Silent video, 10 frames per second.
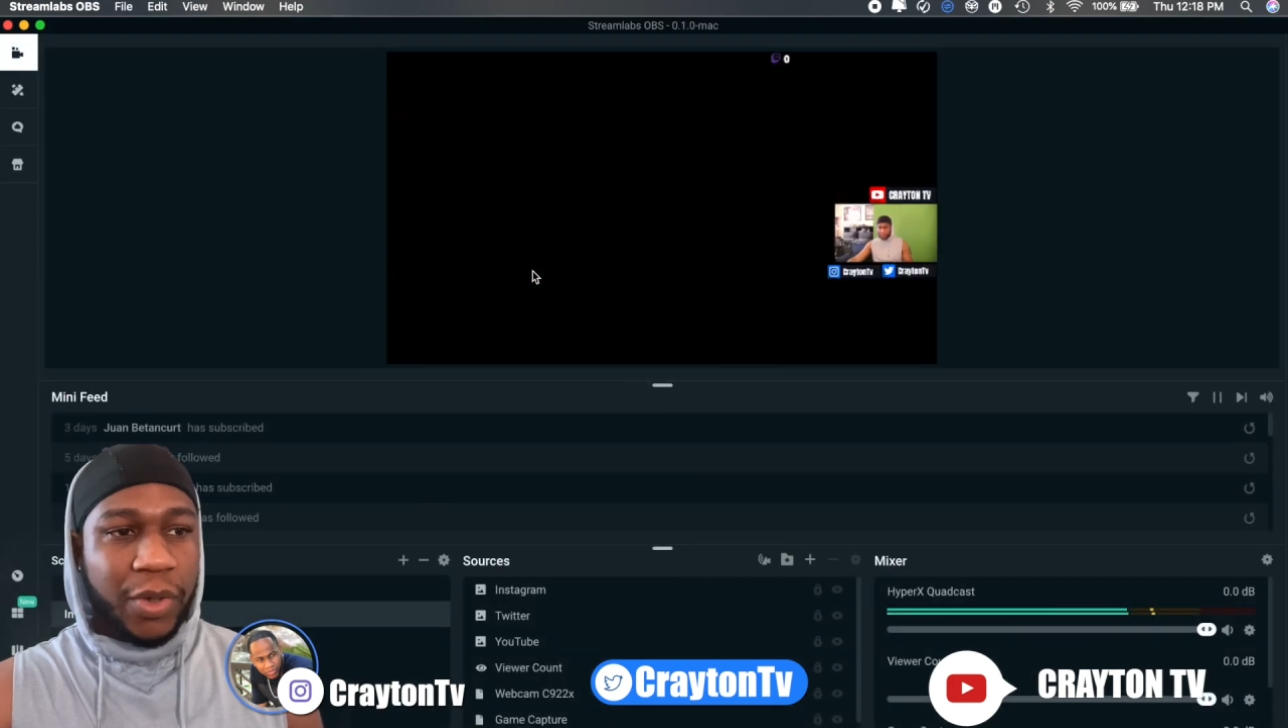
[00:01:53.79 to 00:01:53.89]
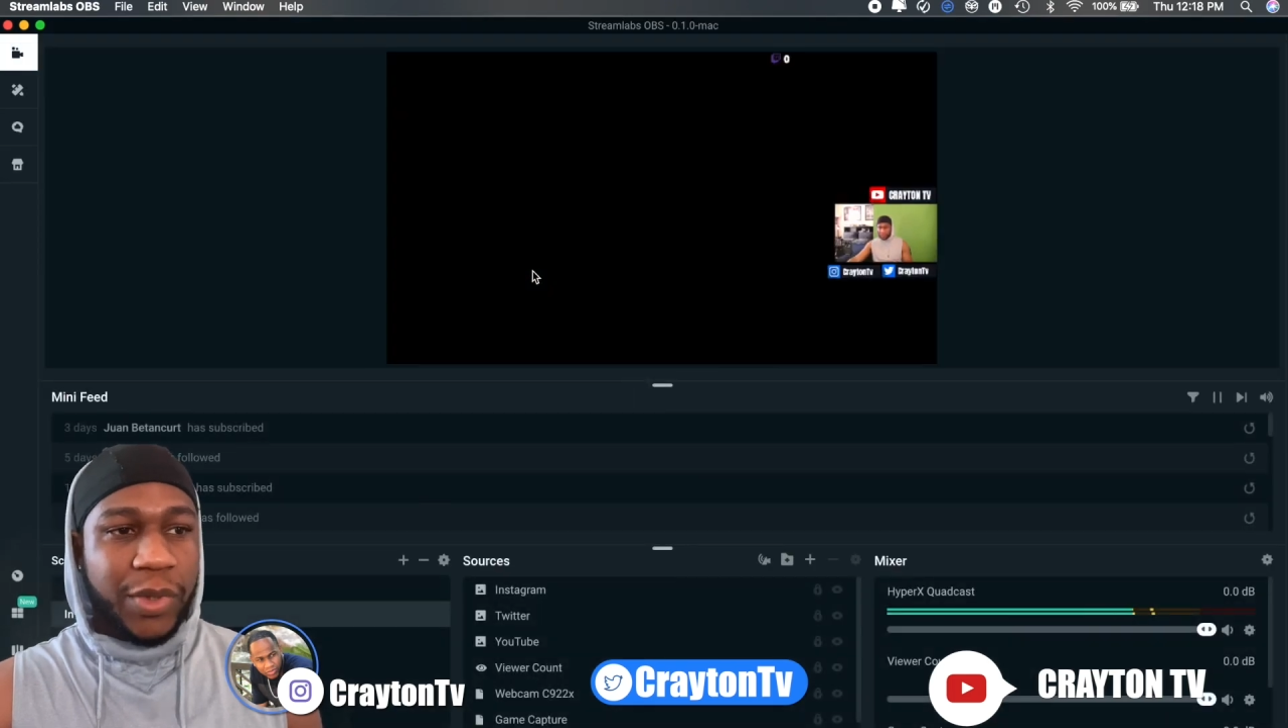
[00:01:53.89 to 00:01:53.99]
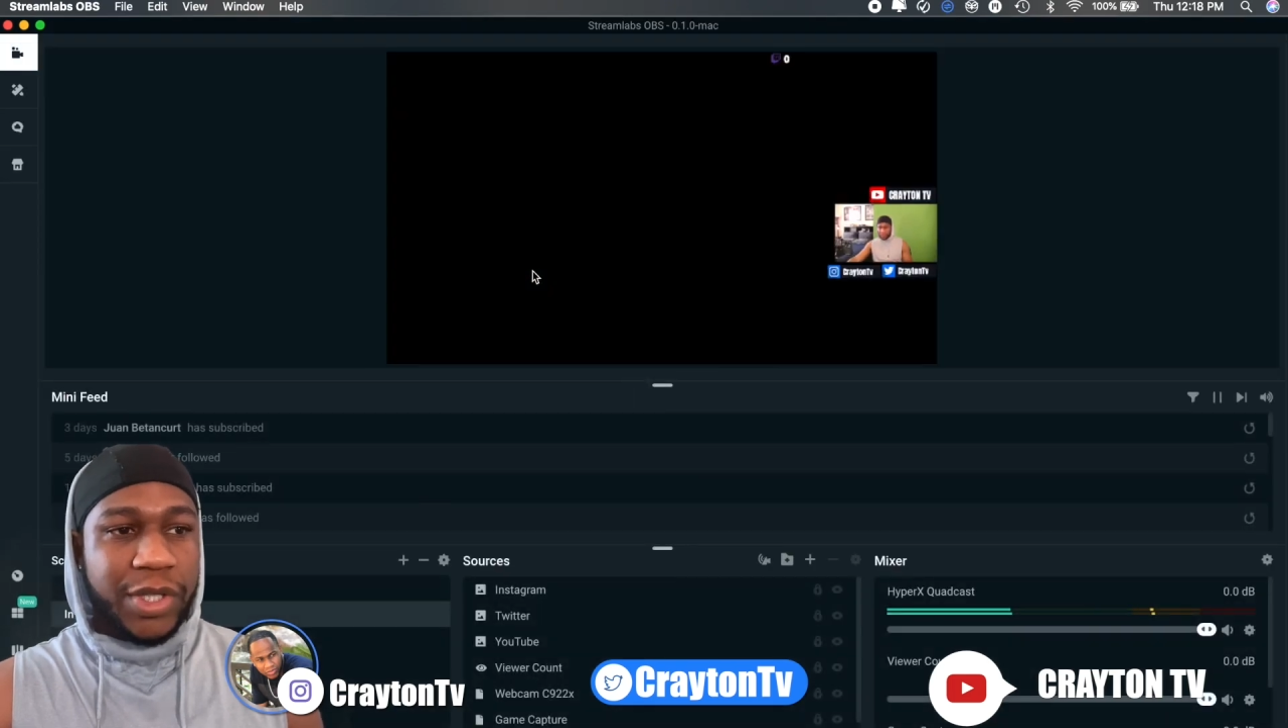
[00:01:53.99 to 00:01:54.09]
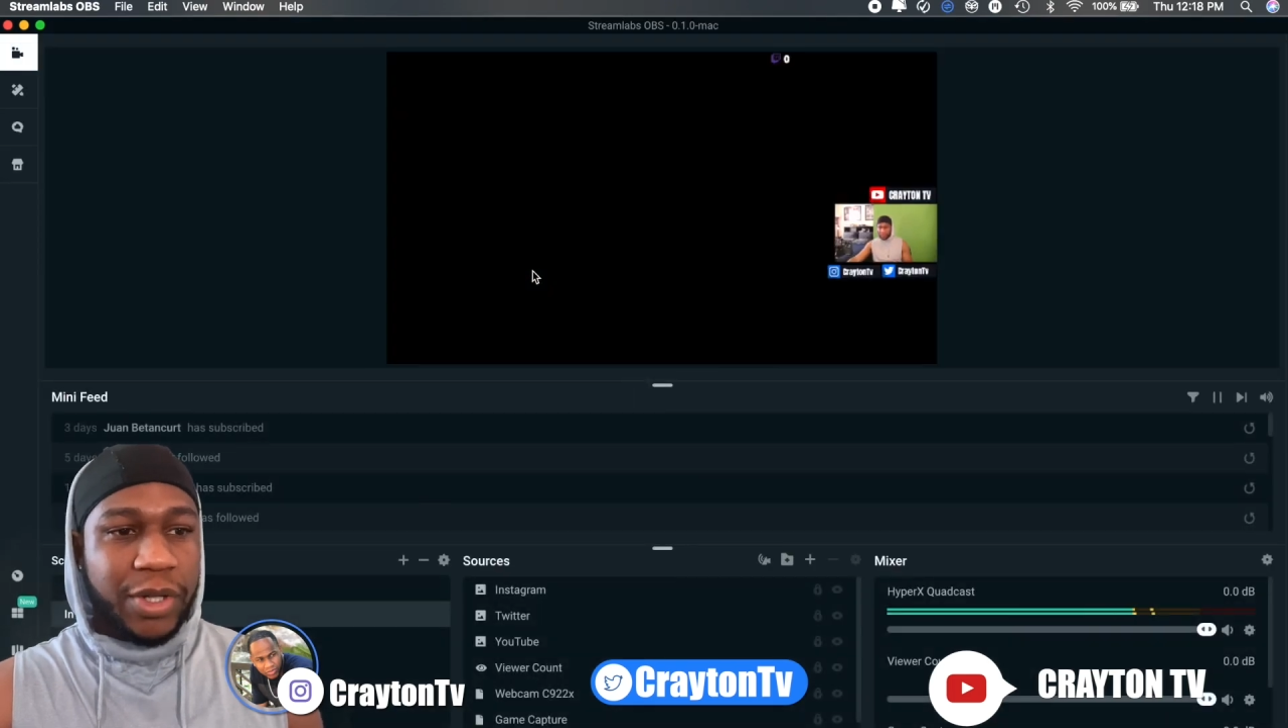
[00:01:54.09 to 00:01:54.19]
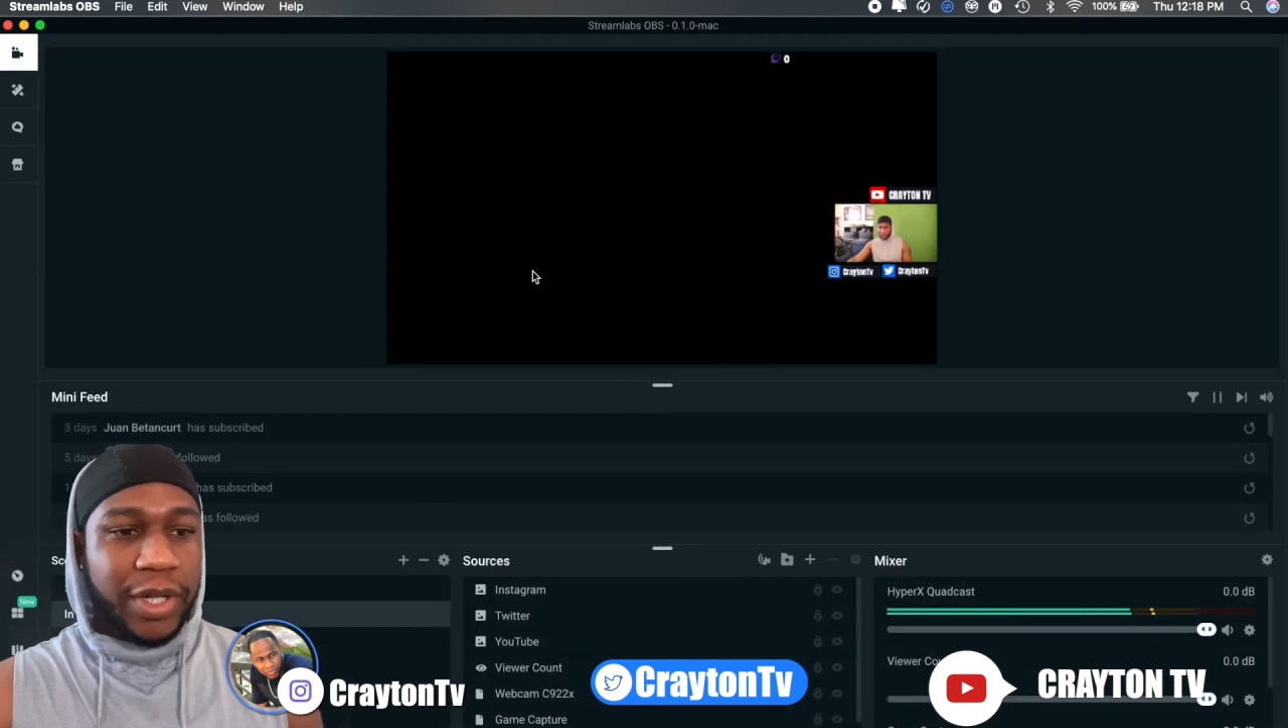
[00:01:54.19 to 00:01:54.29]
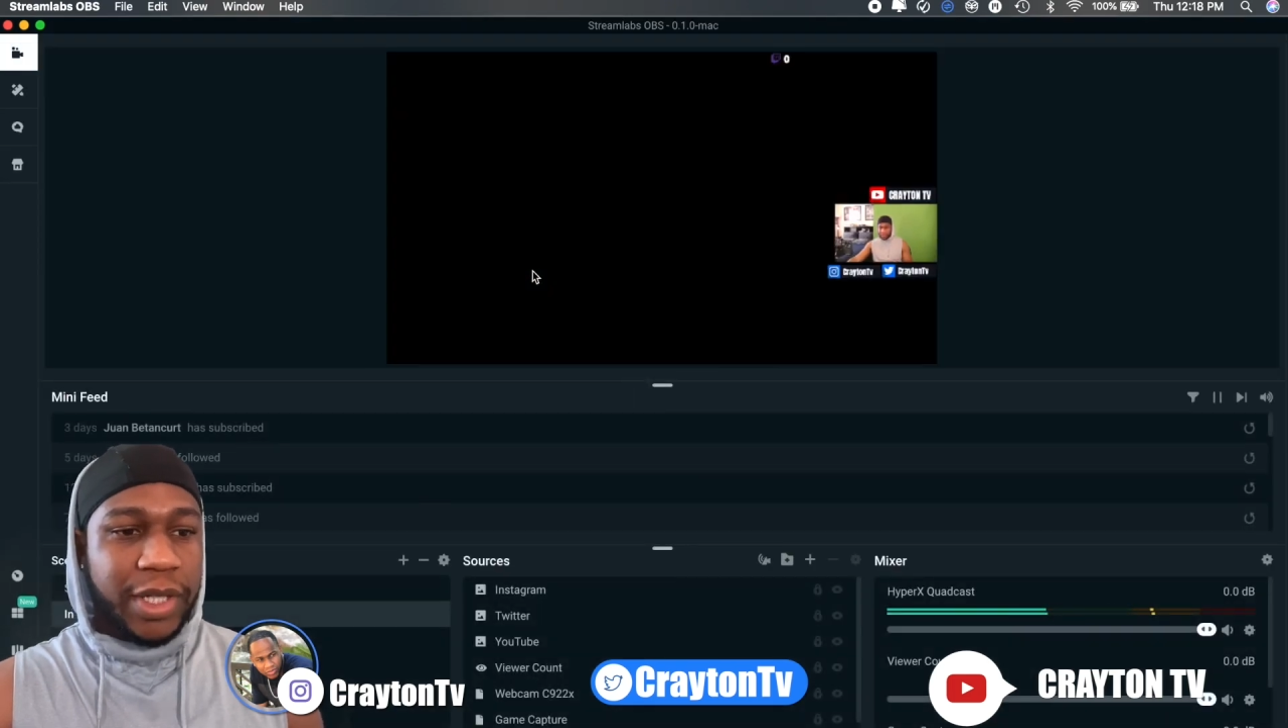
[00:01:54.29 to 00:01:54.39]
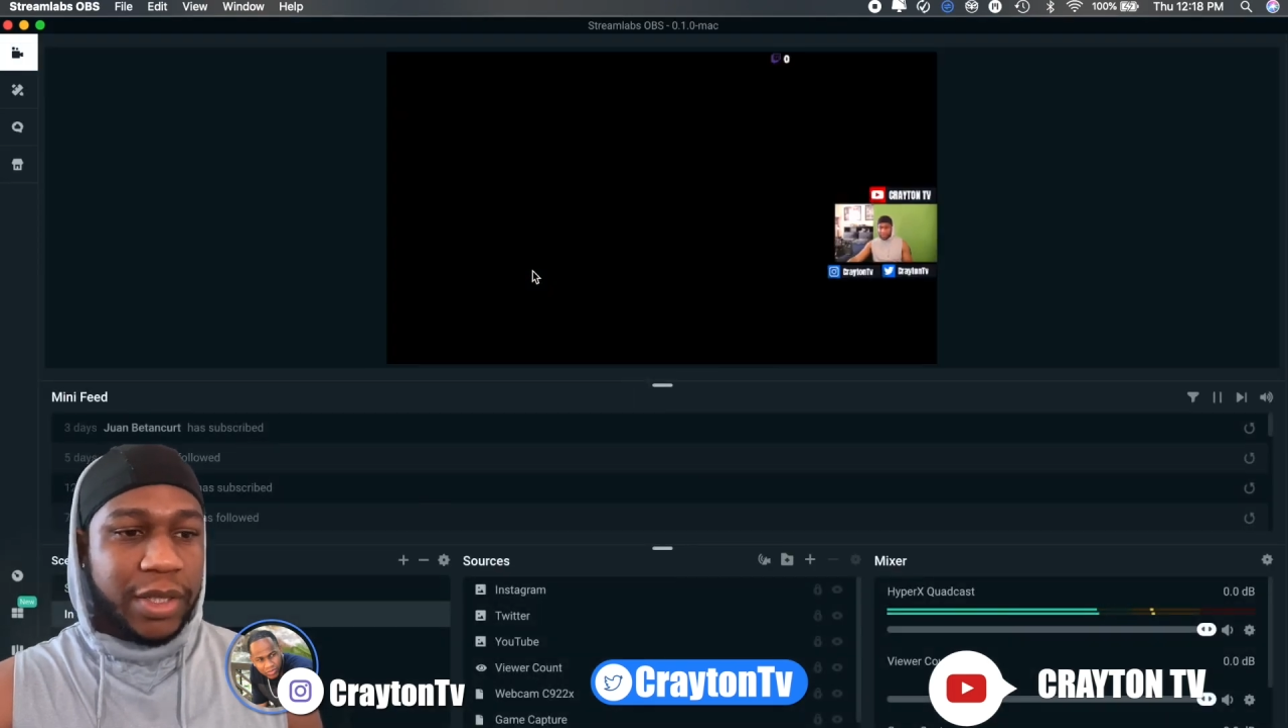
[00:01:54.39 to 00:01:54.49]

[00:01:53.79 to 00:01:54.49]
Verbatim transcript: and restart it.